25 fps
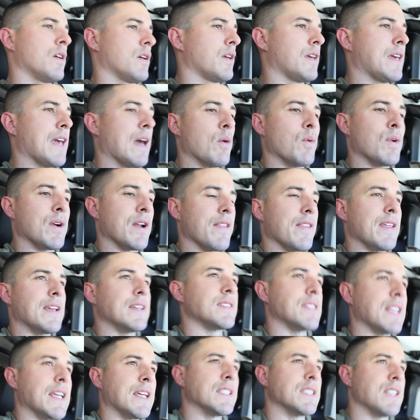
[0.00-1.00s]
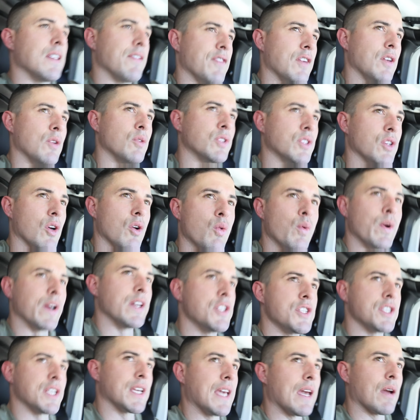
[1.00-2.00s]
Get one of these things if you so
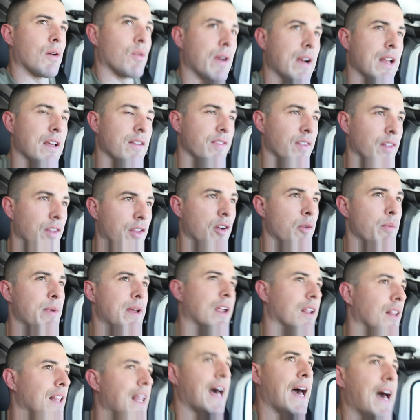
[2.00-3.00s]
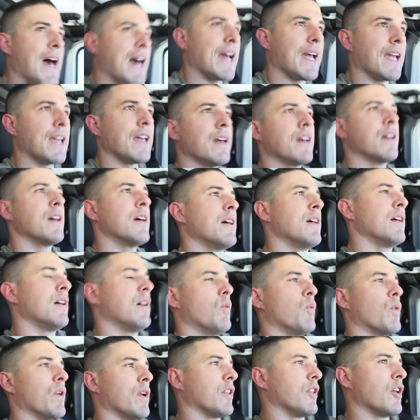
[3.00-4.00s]
wish to get rid of a little bit of lag,
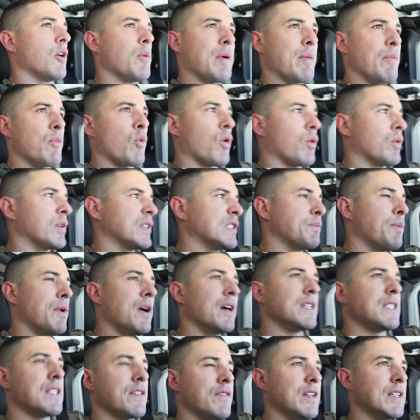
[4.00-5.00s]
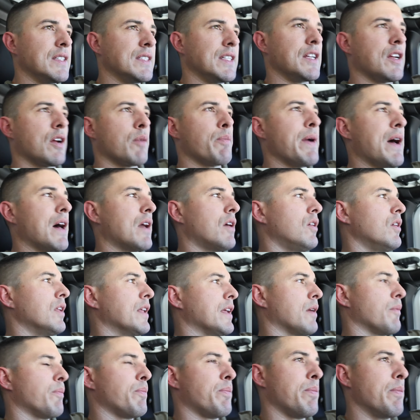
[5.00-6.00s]
want a little bit more responsiveness in your pedal
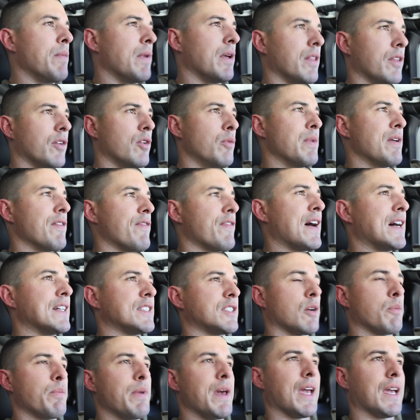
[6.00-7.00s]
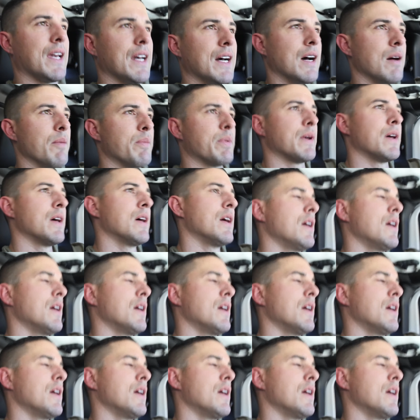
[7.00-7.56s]
and a little bit faster pickup.